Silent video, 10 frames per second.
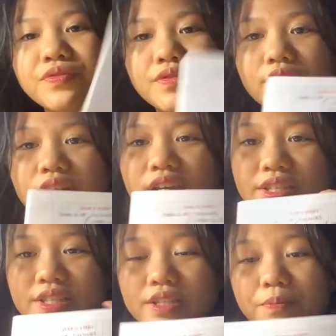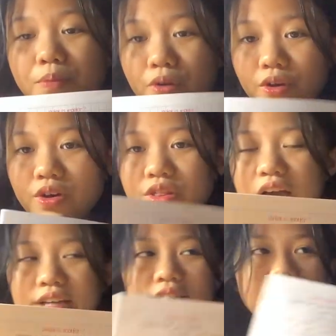this is the book
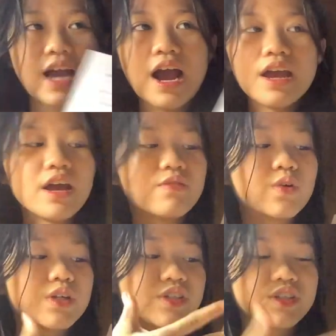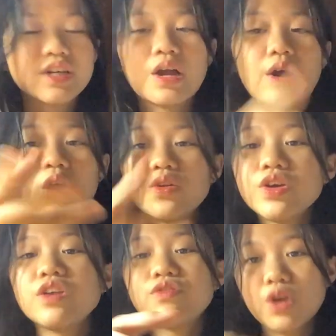that I have written down all
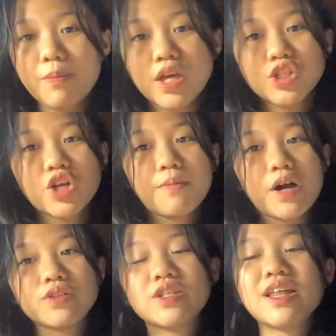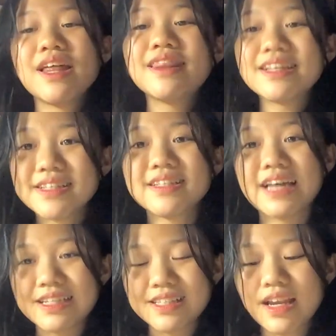the information about this
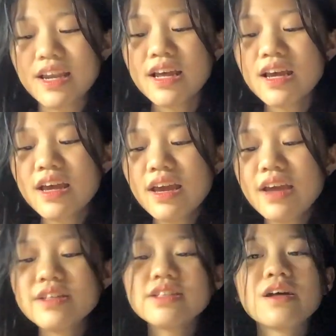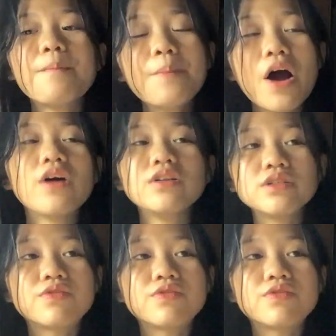lesson. It is compiled